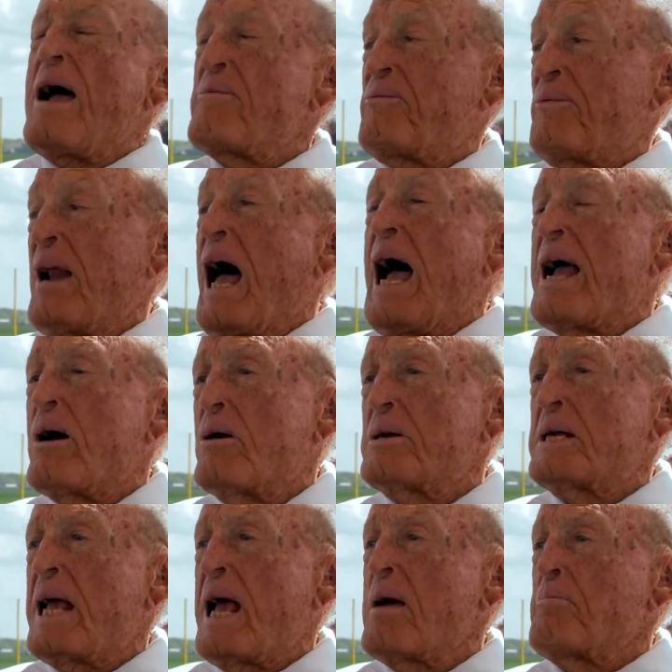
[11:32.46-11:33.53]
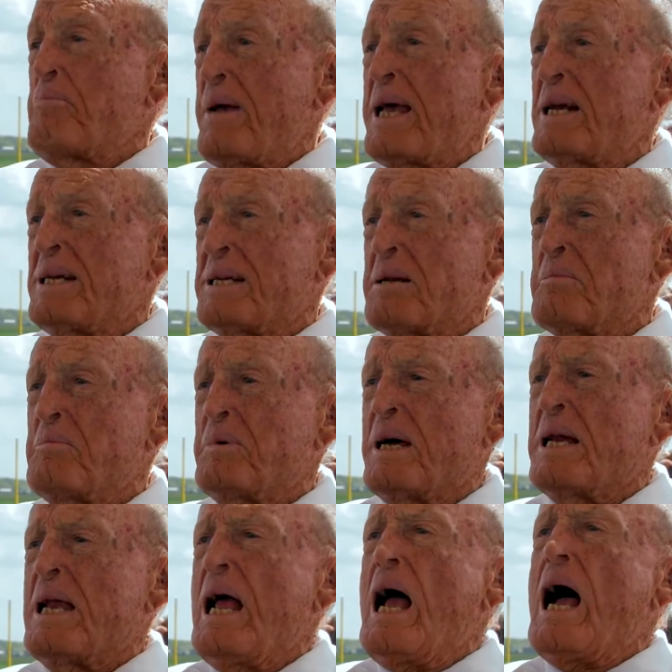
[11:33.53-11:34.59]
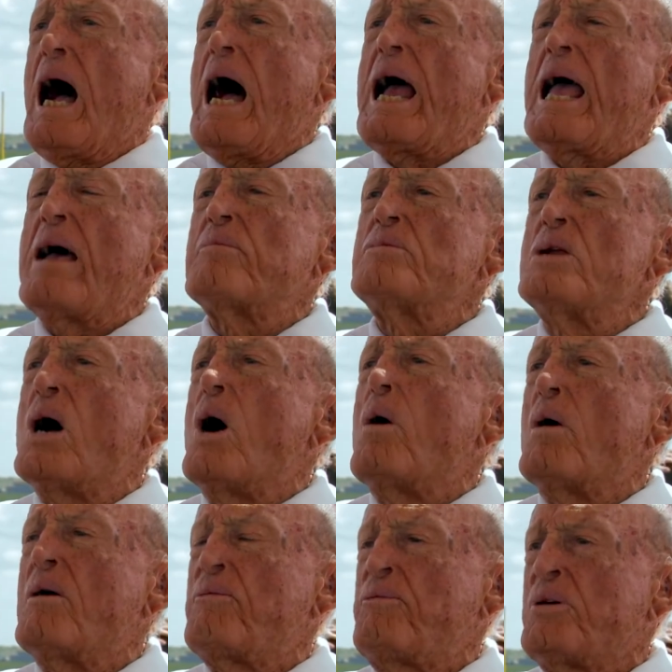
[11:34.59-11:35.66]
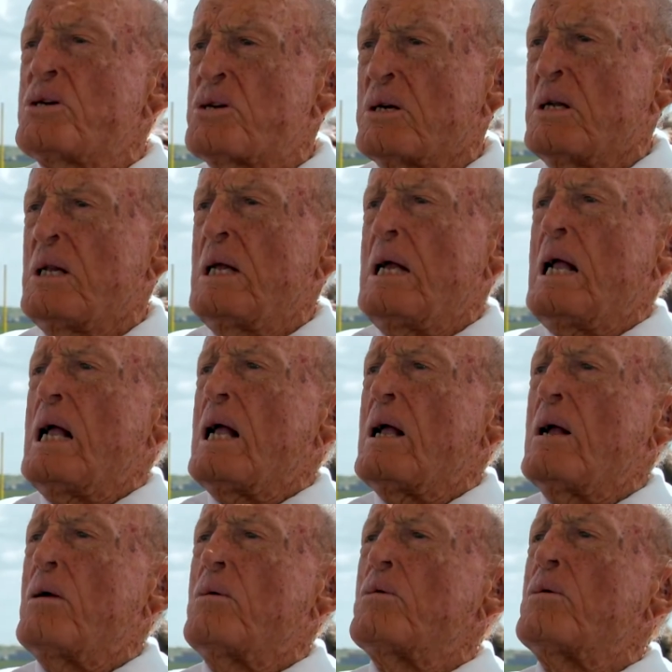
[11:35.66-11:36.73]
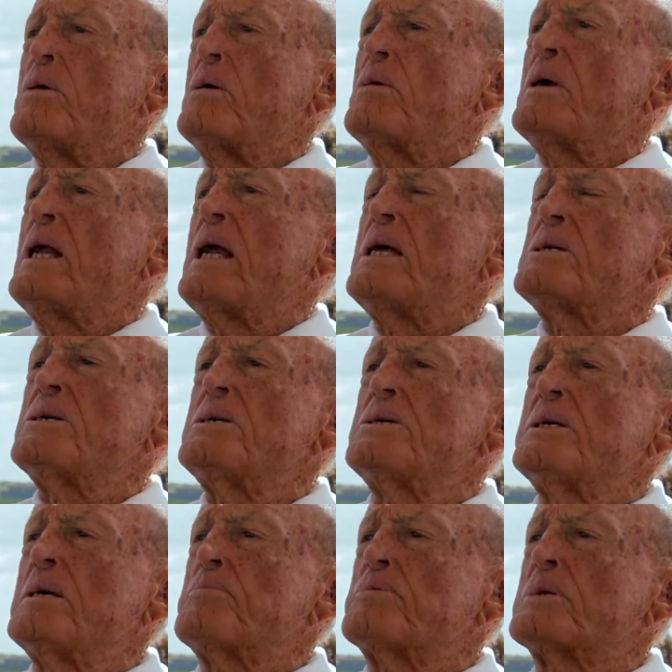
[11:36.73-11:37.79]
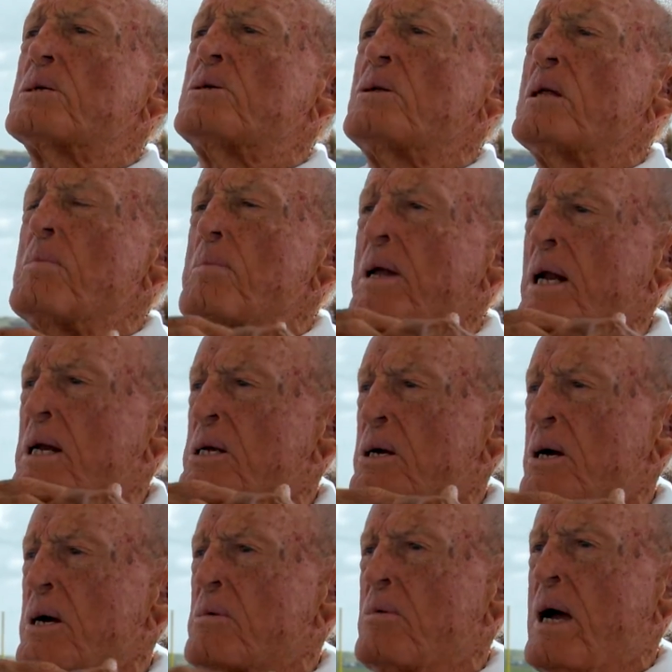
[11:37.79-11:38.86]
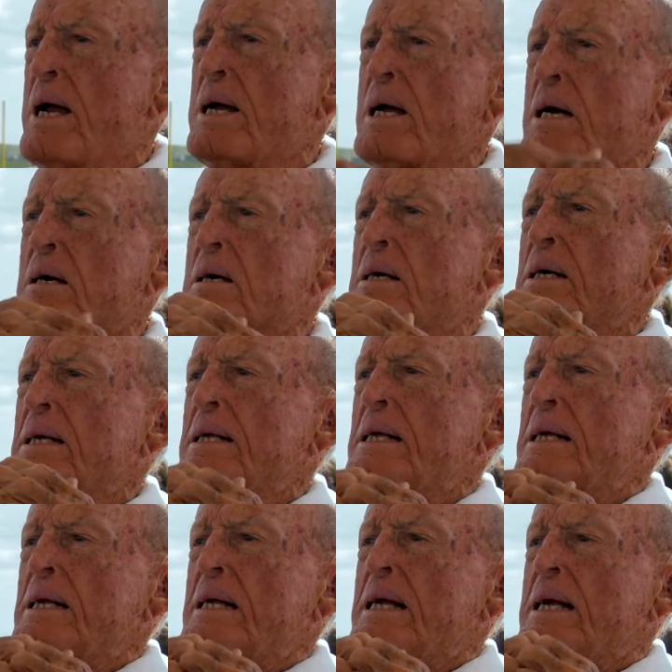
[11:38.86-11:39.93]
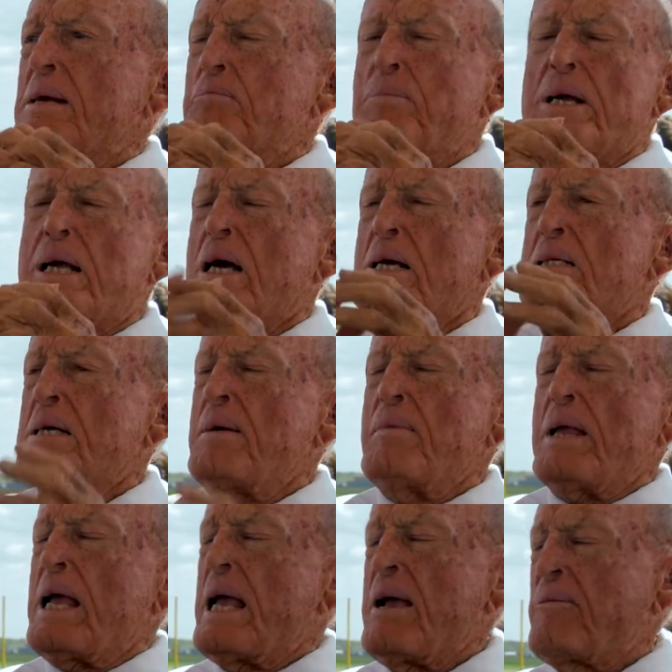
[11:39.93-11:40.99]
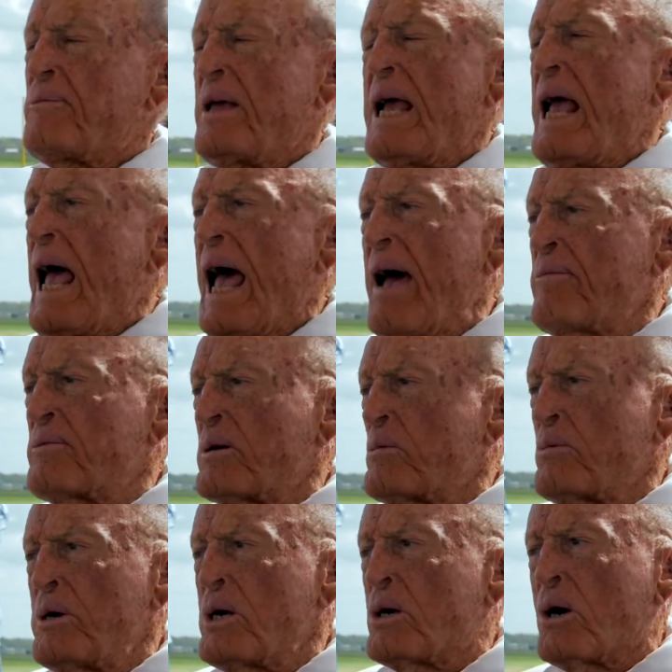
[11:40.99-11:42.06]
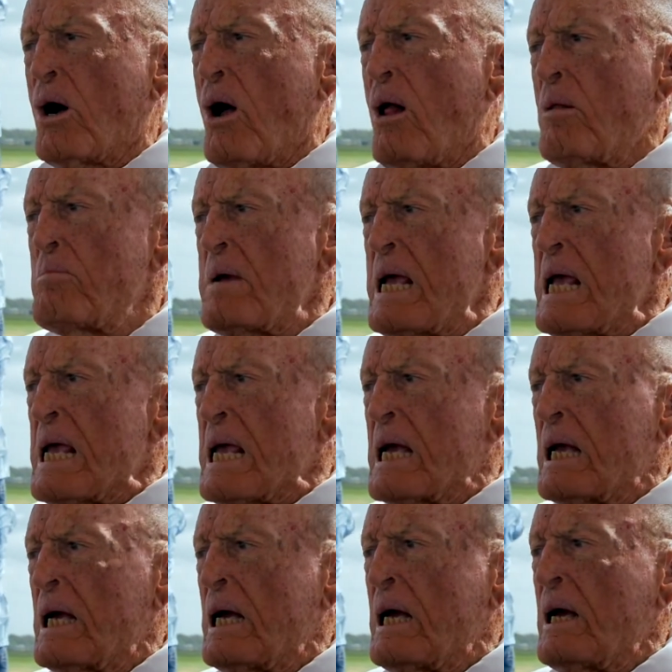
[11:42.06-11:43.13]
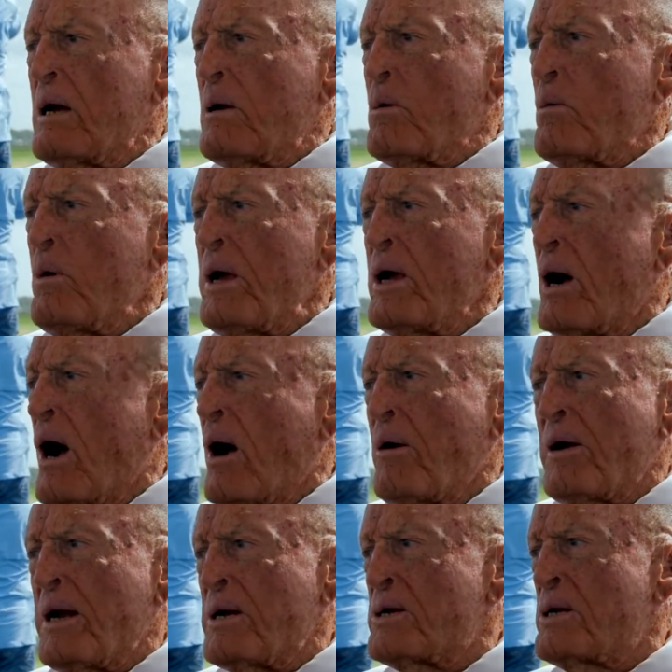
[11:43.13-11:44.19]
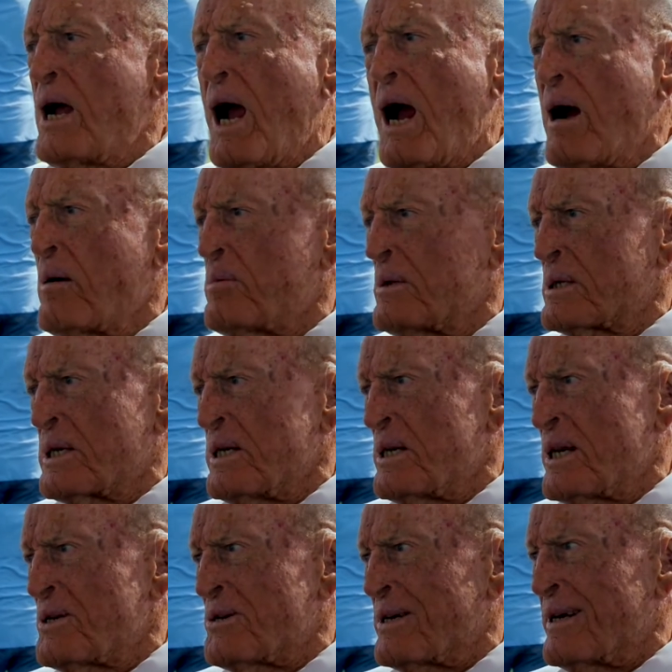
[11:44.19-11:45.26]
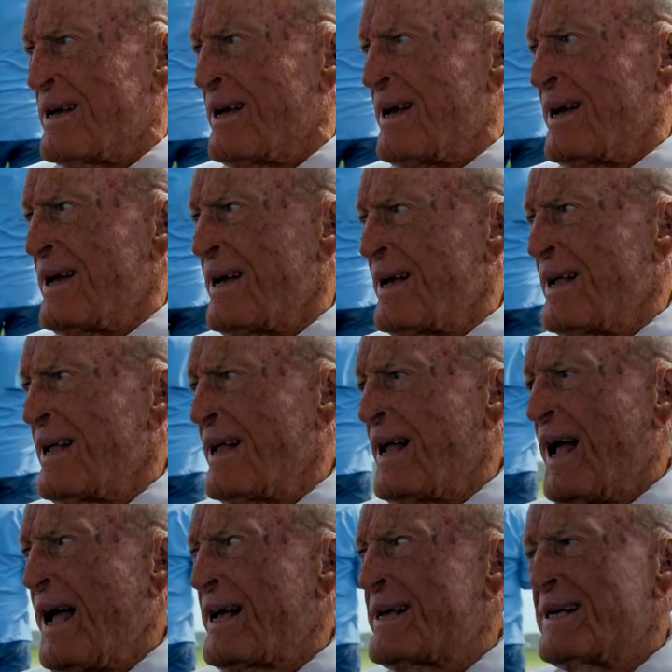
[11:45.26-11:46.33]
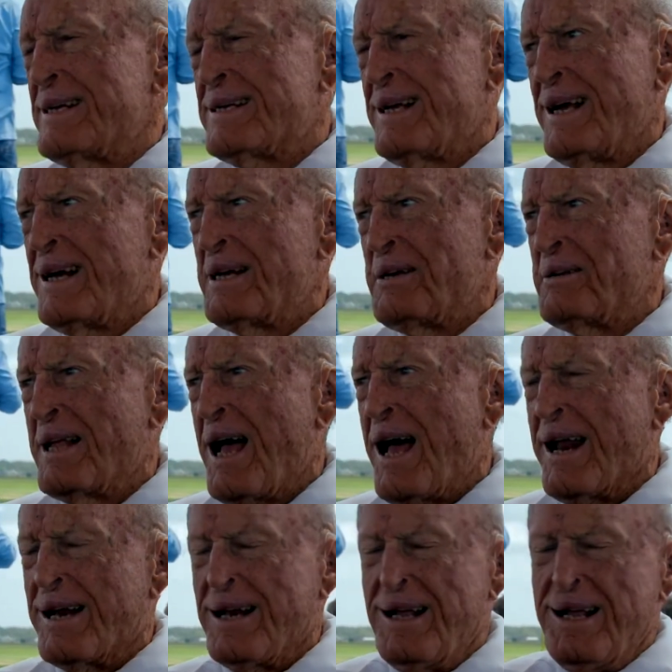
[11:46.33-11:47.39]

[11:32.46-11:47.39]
fly on Camp Pendleton, but I have no official relationships to the military right now. Because if they have to recall me, we are in terrible condition. I can tell you that.